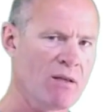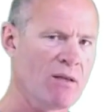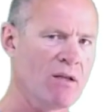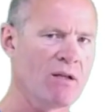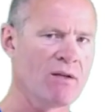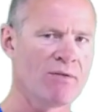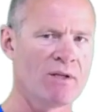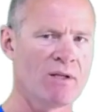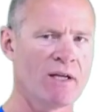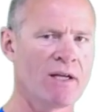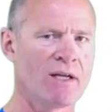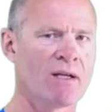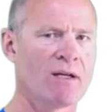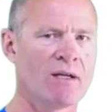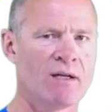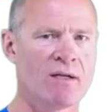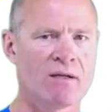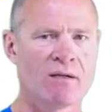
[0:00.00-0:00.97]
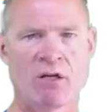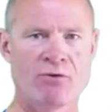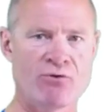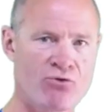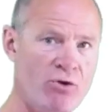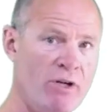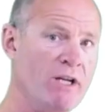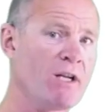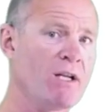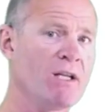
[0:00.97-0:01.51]
Think of it like a
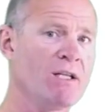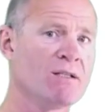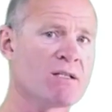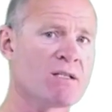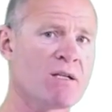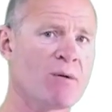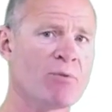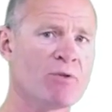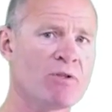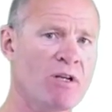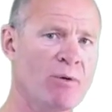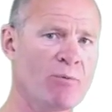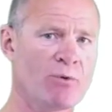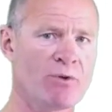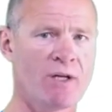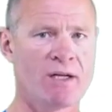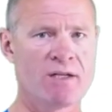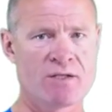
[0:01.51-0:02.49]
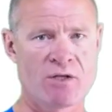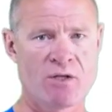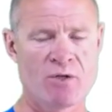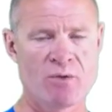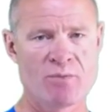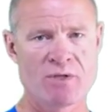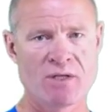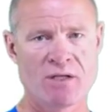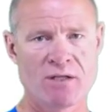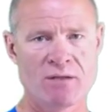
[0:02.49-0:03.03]
drink in the summertime with ice
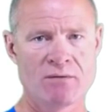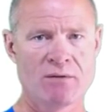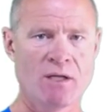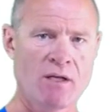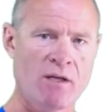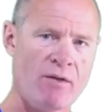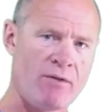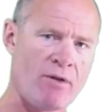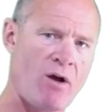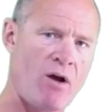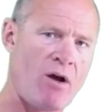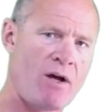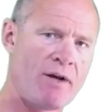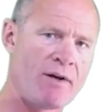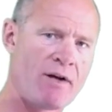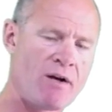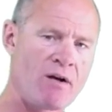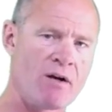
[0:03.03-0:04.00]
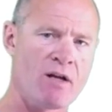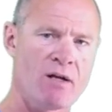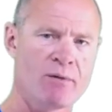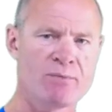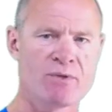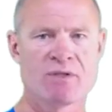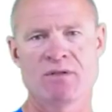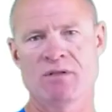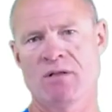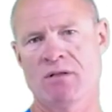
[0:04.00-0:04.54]
cubes in it. The hot air
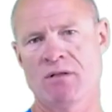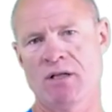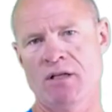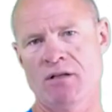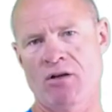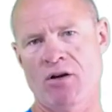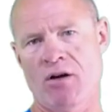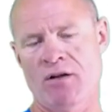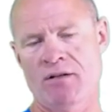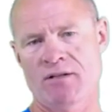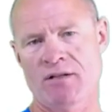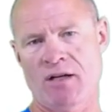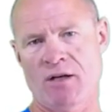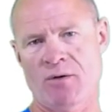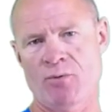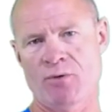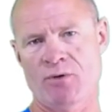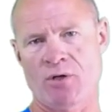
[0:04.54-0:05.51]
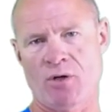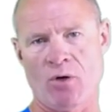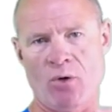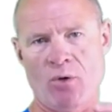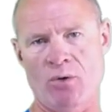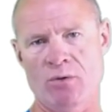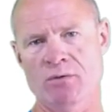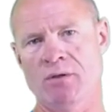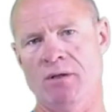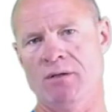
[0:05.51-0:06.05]
comes in contact with the
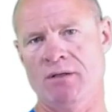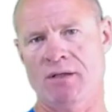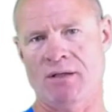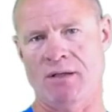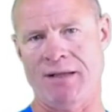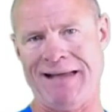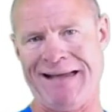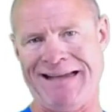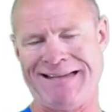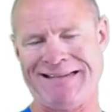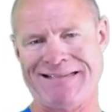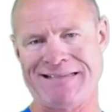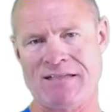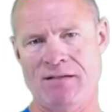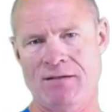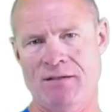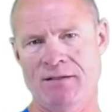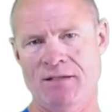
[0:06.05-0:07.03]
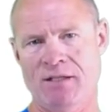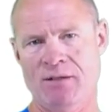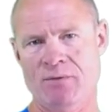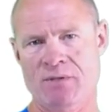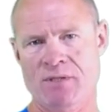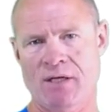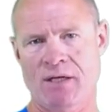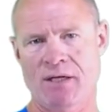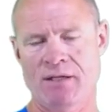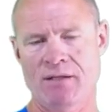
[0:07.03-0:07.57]
cold glass on the
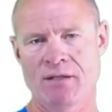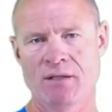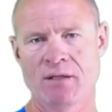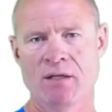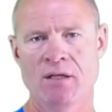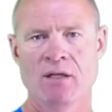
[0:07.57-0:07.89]
outside.